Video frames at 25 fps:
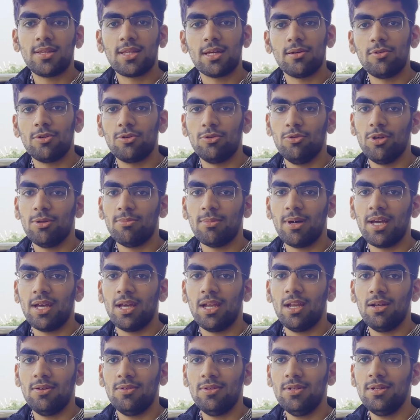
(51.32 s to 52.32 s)
I was doing my
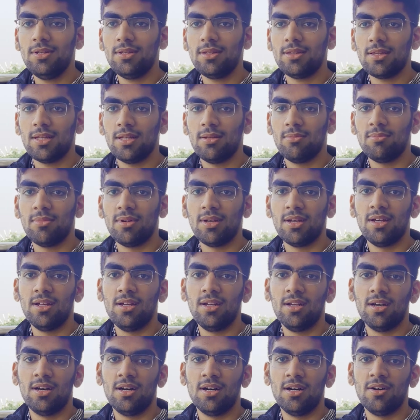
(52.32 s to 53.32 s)
A levels in, my,
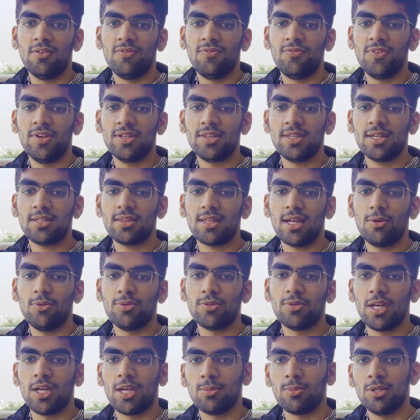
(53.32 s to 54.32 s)
in uh, physics, I
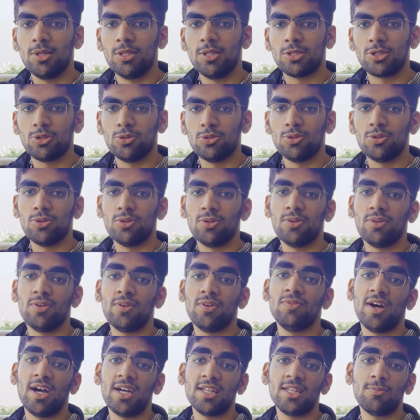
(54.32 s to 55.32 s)
was able to
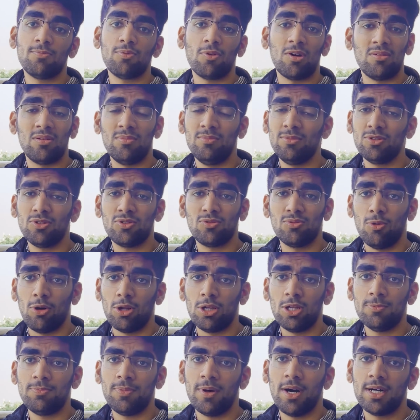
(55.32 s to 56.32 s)
divide the problem into
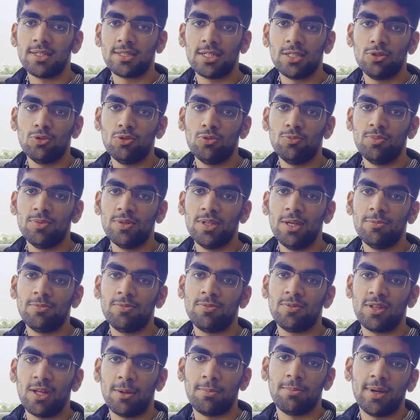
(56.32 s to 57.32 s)
smaller parts and do them
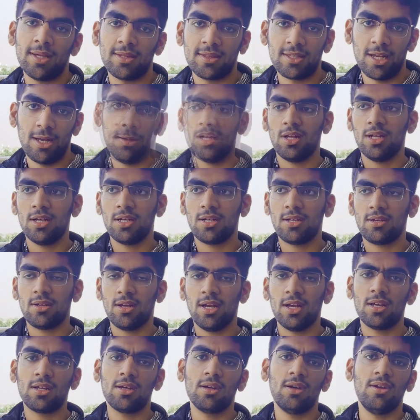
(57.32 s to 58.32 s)
step by step. It
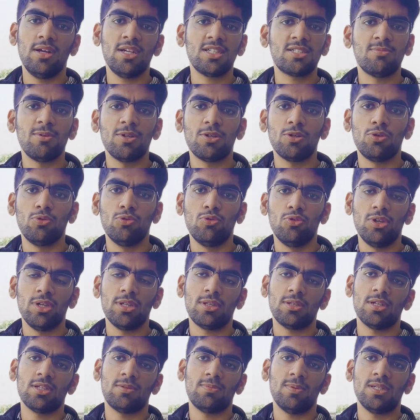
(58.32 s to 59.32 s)
encouraged me to do
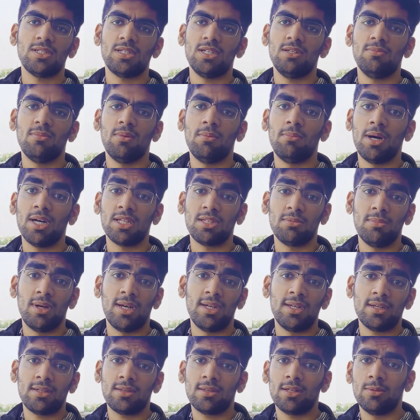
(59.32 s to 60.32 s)
research, especially in my
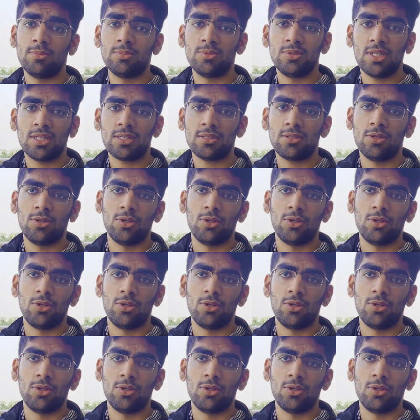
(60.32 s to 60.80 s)
mathematics subjects, you